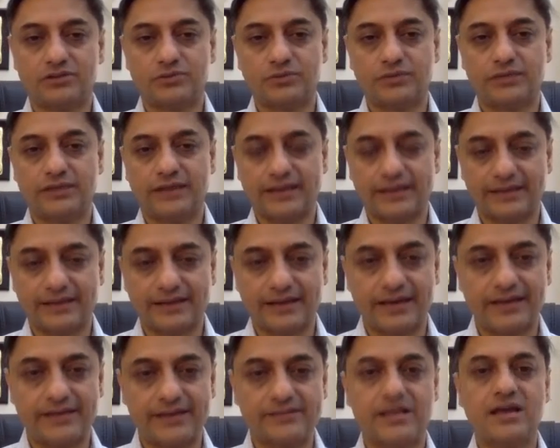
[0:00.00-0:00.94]
We
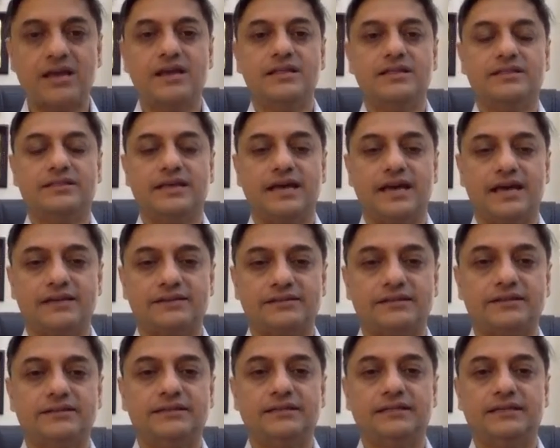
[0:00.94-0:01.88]
recognize that
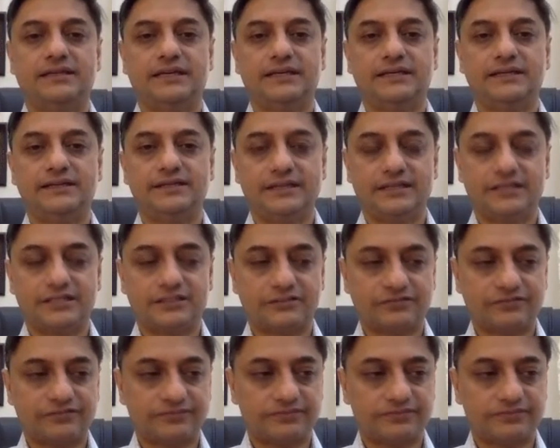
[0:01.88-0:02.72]
India's